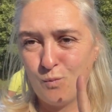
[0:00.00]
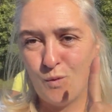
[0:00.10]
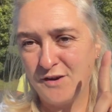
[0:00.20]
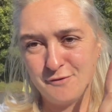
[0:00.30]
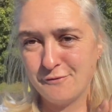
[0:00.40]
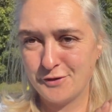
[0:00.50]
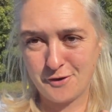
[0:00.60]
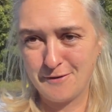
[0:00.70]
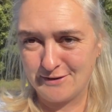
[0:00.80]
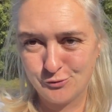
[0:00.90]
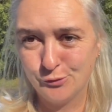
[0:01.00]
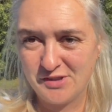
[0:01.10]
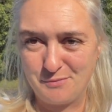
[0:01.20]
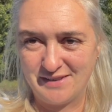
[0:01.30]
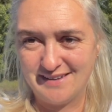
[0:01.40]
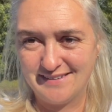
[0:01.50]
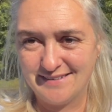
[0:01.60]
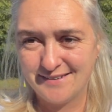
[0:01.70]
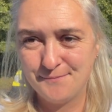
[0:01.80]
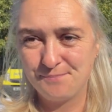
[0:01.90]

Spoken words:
one of the correct tools that we needed,